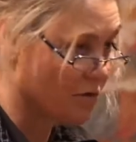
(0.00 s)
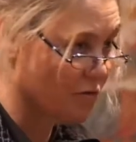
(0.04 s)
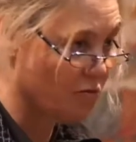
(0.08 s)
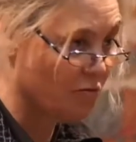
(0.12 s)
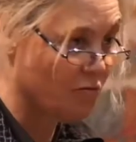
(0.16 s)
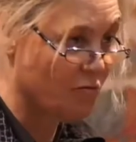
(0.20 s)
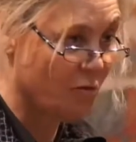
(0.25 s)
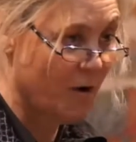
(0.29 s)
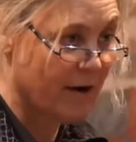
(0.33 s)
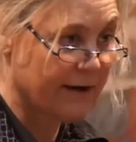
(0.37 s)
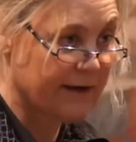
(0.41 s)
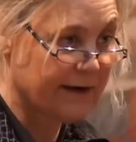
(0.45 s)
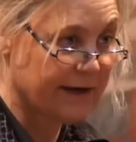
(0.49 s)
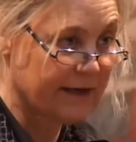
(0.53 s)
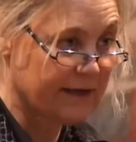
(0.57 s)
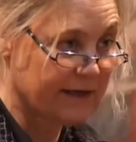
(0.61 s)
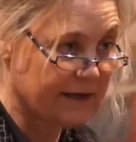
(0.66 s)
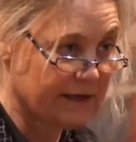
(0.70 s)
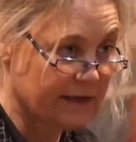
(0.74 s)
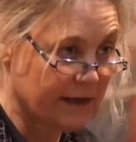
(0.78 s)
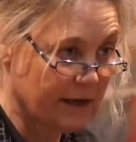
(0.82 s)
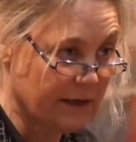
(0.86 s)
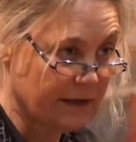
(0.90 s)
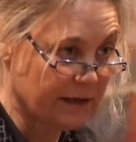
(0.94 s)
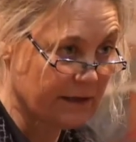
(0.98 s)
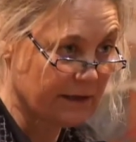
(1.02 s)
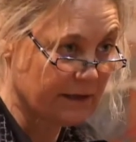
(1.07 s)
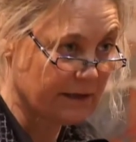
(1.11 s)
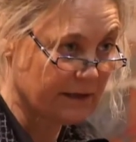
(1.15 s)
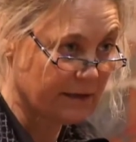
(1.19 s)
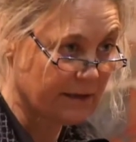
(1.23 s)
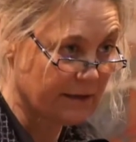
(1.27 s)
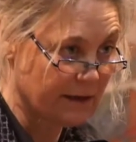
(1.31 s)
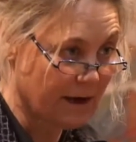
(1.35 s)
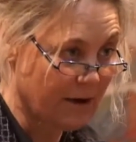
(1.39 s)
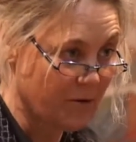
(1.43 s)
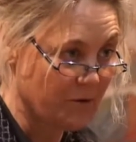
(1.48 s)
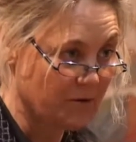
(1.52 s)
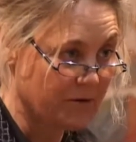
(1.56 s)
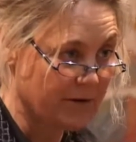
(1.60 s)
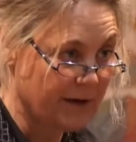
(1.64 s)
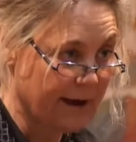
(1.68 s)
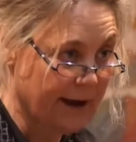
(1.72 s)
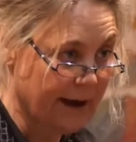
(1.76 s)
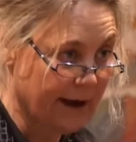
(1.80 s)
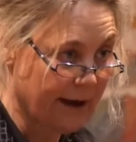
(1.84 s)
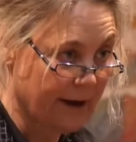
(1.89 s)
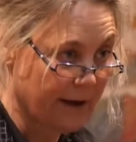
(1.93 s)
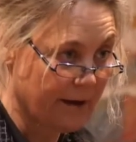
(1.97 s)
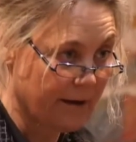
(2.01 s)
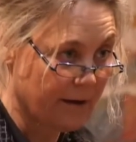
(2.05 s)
what exists out there.